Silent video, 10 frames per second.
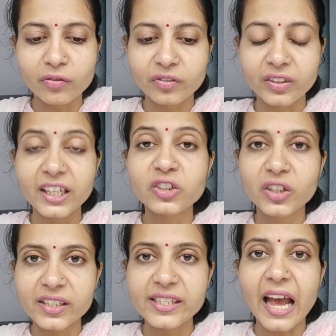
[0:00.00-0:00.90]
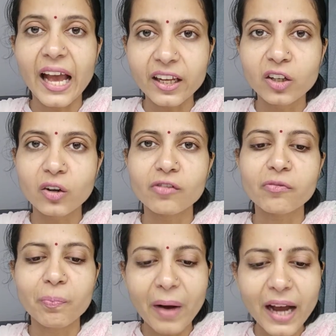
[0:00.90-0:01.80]
nature is anchor of
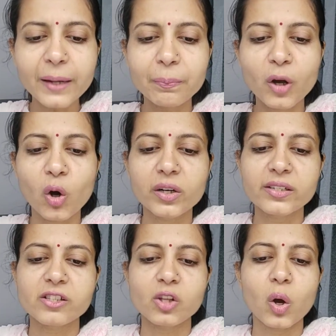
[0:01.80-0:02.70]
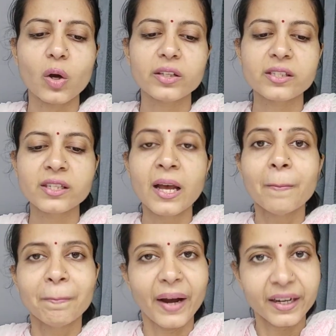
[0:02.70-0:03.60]
my purest thoughts,
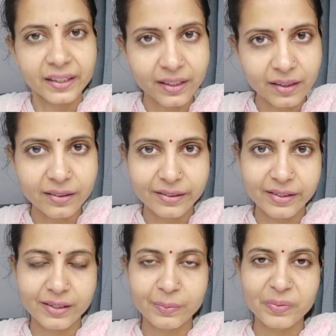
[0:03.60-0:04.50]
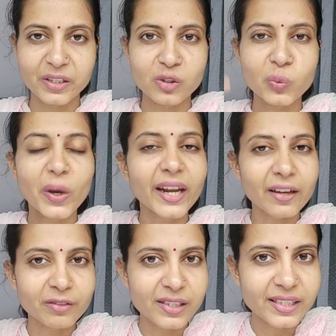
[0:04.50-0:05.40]
my nurse. Because when I
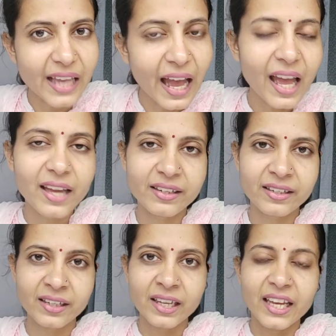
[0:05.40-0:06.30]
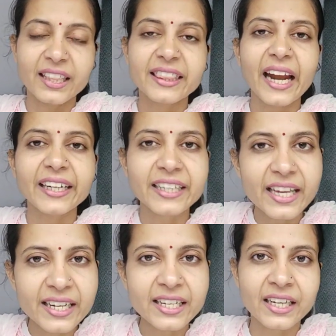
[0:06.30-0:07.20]
was sad in that
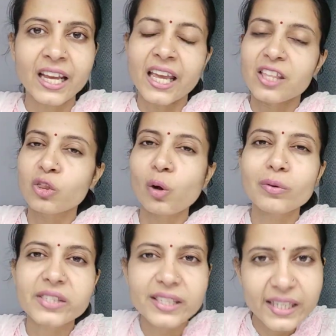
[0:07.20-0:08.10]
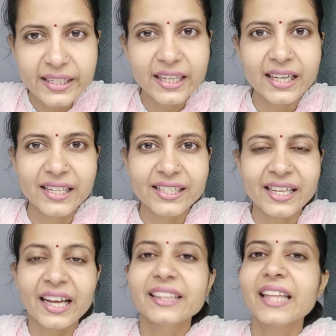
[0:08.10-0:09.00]
din, in those cities,
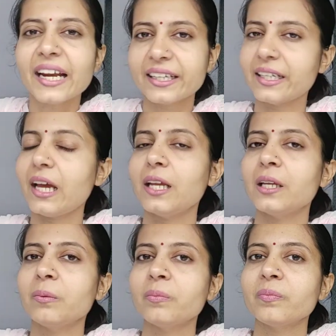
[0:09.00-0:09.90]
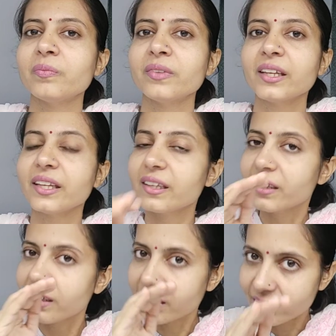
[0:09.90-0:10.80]
that time,
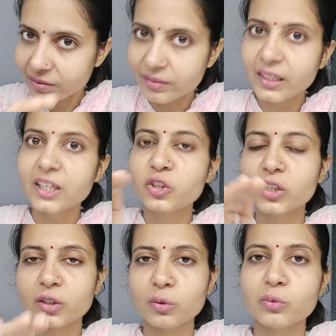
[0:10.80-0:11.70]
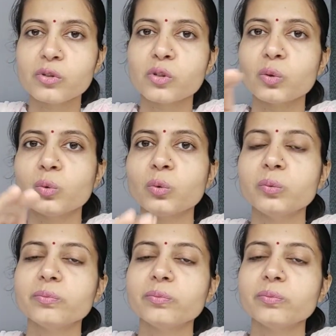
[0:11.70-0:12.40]
nature used to